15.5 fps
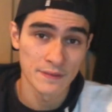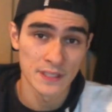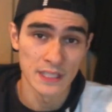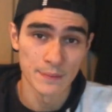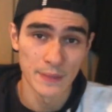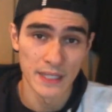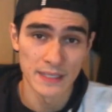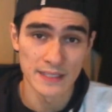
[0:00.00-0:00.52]

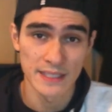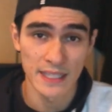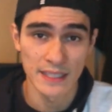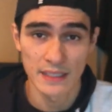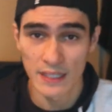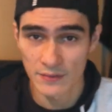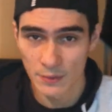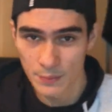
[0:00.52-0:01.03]
teammates and
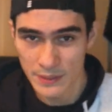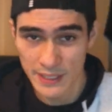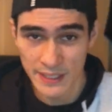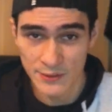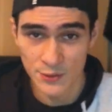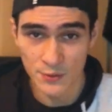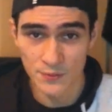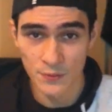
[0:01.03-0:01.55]
you have a
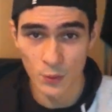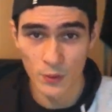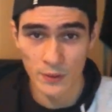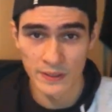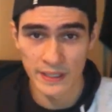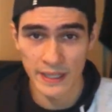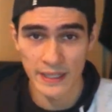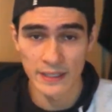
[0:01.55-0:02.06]
potential
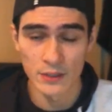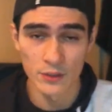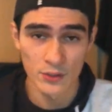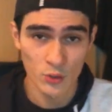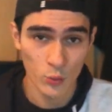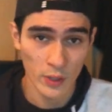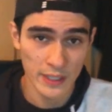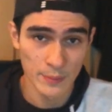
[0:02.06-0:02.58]
4K or
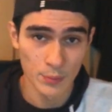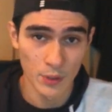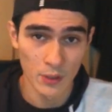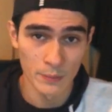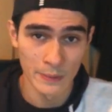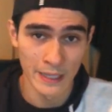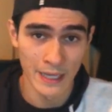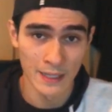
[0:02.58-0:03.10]
20
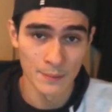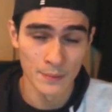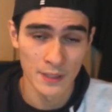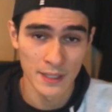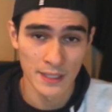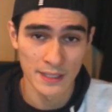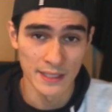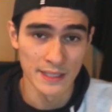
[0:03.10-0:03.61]
bomb game, you